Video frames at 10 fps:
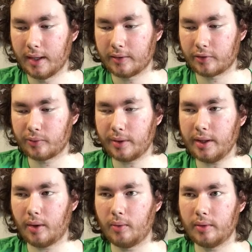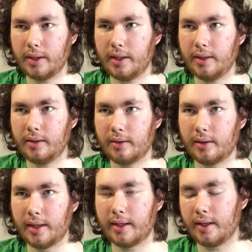there's really only,
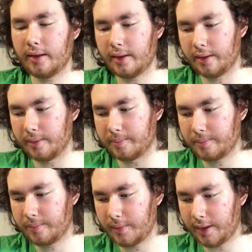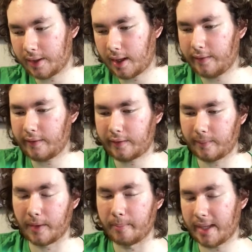in the context
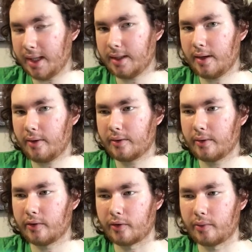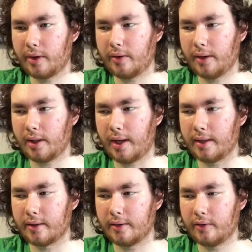of the main characters, there's really only
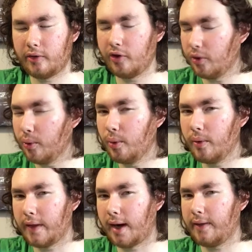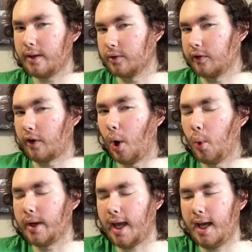2 that I think are just
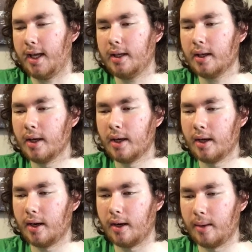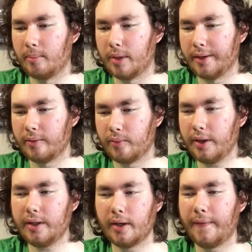okay, but
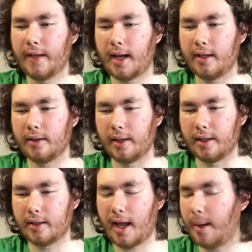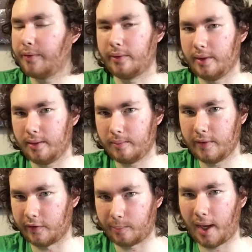really none that I absolutely
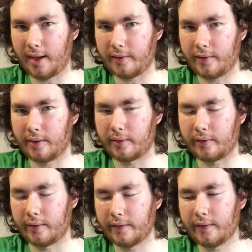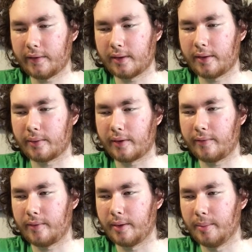despise here. So this is another
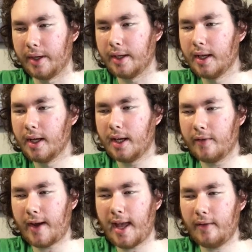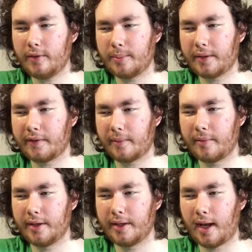tough one, but if I have to pick
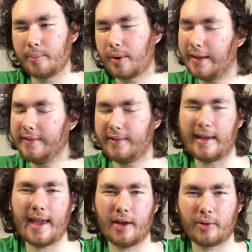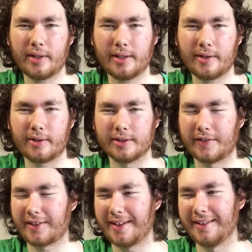someone, I'd probably say Harry here,
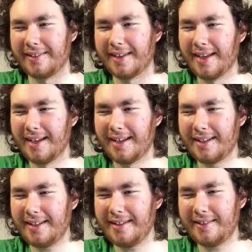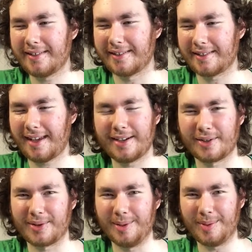just because he's just kind of
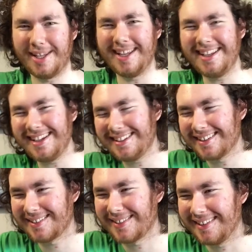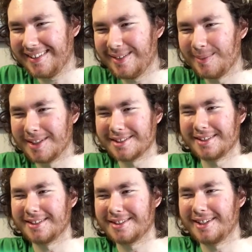creepy. He doesn't really do much in
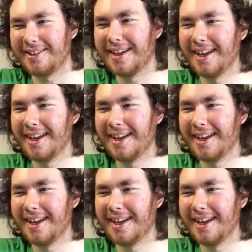the show.